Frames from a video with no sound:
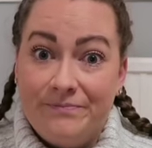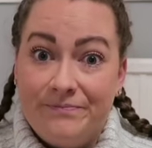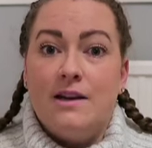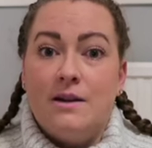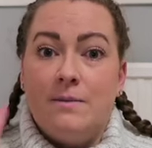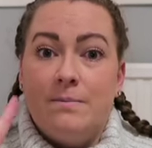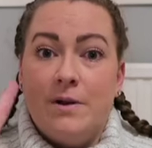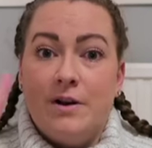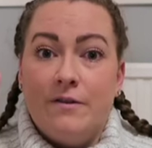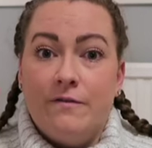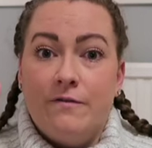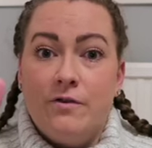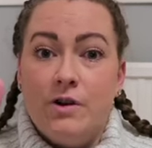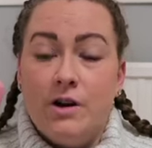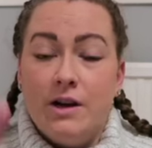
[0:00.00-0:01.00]
And number
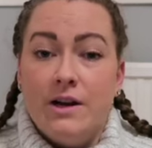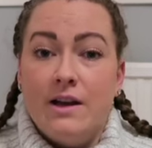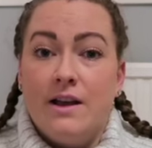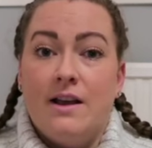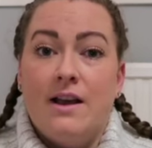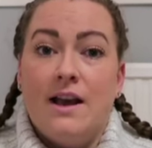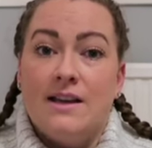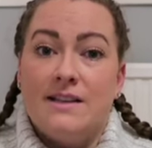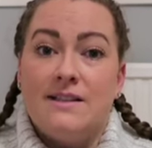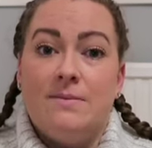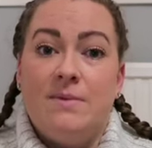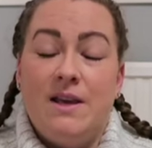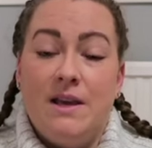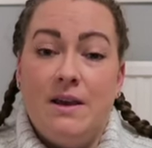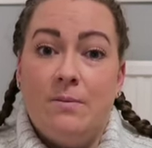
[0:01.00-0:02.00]
four has to
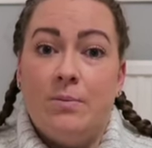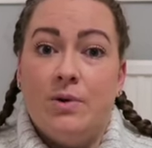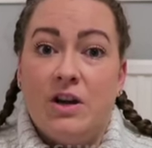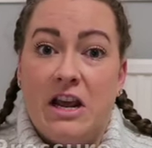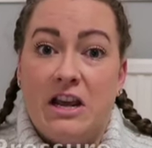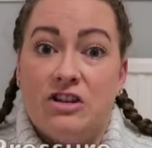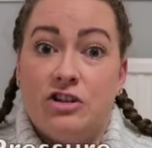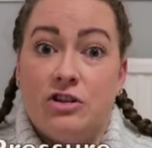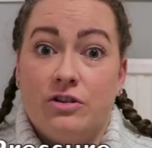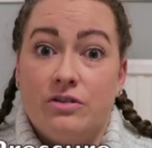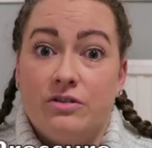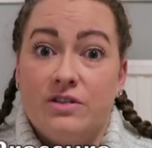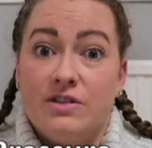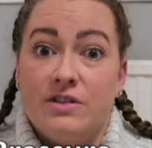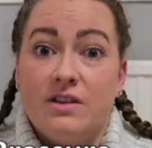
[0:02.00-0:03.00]
be
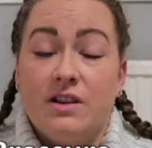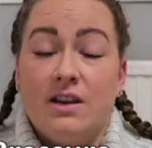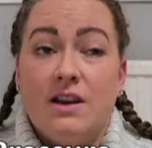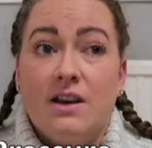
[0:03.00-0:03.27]
pressures.